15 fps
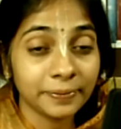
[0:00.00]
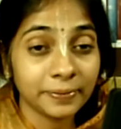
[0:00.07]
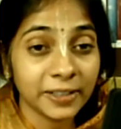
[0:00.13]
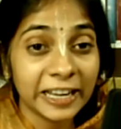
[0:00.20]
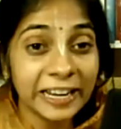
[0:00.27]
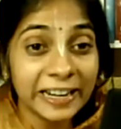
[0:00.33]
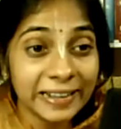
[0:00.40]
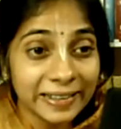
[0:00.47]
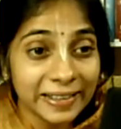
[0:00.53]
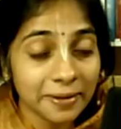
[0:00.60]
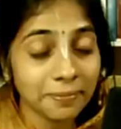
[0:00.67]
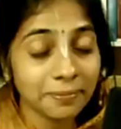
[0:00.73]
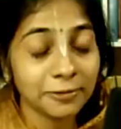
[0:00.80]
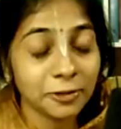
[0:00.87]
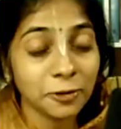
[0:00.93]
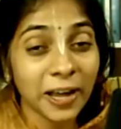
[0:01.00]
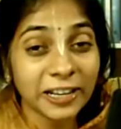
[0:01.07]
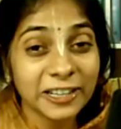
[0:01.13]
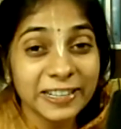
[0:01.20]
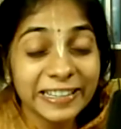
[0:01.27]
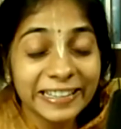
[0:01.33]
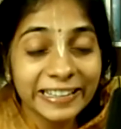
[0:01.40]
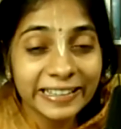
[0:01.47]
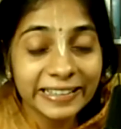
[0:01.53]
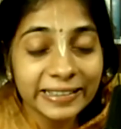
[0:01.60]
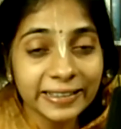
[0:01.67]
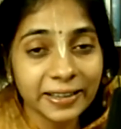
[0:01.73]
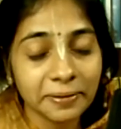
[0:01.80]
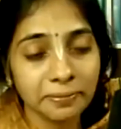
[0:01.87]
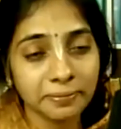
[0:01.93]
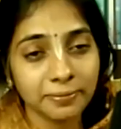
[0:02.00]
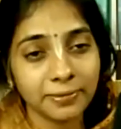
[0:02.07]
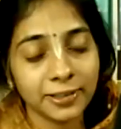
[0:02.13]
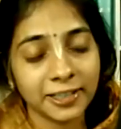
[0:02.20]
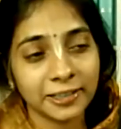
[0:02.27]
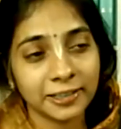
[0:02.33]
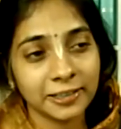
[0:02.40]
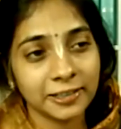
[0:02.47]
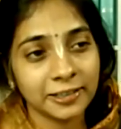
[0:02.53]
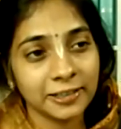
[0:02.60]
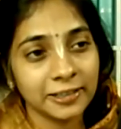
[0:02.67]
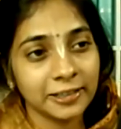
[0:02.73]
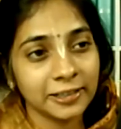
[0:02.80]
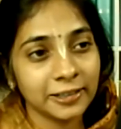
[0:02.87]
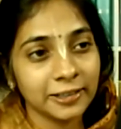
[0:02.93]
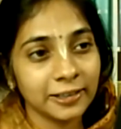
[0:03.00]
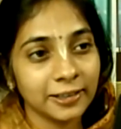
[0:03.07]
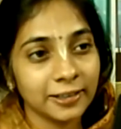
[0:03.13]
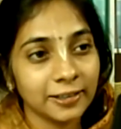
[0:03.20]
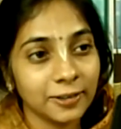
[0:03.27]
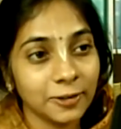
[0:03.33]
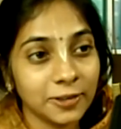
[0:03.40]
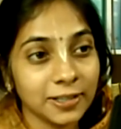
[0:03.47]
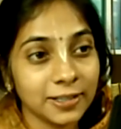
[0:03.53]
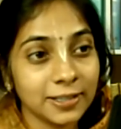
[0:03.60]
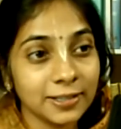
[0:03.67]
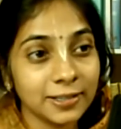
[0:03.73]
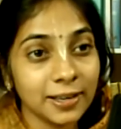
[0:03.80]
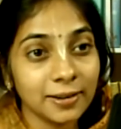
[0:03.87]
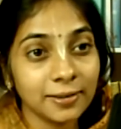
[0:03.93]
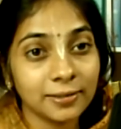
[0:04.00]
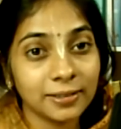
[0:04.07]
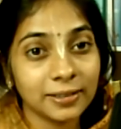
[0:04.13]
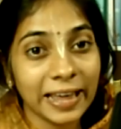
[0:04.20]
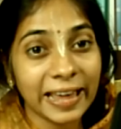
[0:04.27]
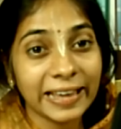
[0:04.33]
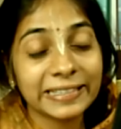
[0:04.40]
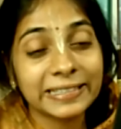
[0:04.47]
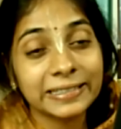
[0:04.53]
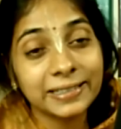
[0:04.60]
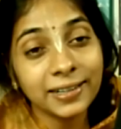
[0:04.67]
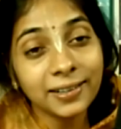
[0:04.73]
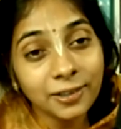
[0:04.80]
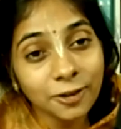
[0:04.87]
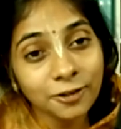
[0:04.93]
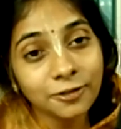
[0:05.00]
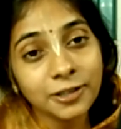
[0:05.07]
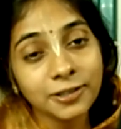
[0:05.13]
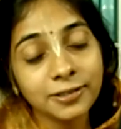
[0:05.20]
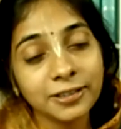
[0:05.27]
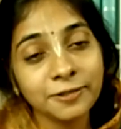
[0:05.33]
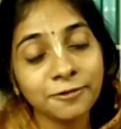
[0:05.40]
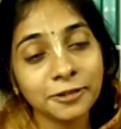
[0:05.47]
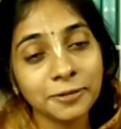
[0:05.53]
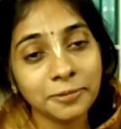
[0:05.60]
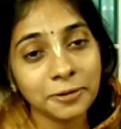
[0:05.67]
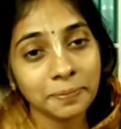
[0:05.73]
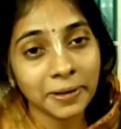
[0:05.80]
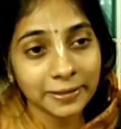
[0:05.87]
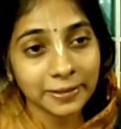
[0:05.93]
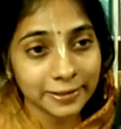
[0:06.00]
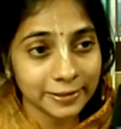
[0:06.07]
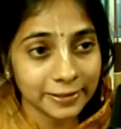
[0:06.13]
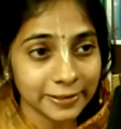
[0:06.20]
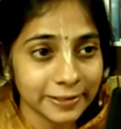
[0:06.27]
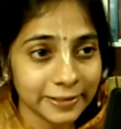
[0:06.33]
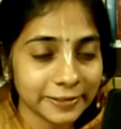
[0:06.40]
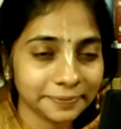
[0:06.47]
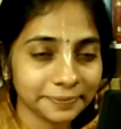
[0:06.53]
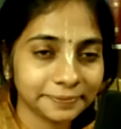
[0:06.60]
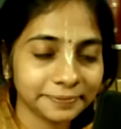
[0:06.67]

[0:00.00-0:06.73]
hit them, to actually kill them. This is the extent of their sinful propensities.